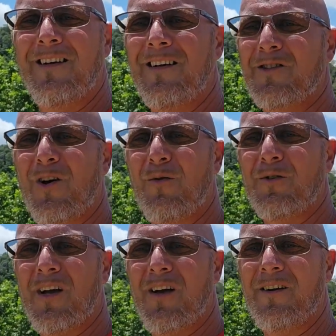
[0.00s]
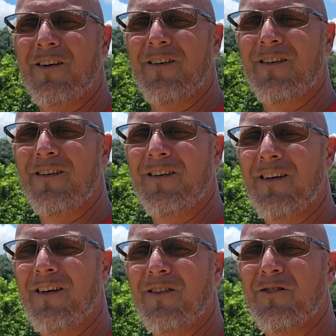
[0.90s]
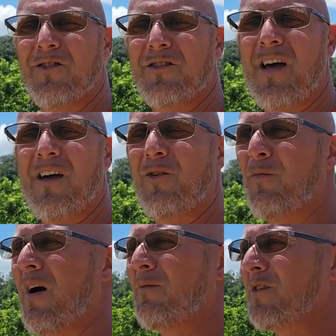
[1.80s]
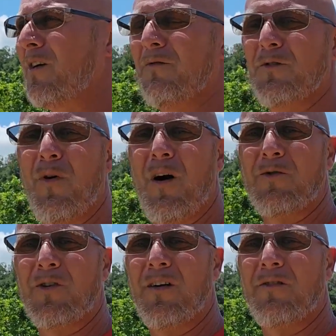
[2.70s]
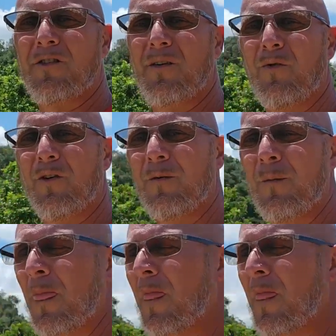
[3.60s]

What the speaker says: He's always out here, just out here by himself. His mom's around here somewhere.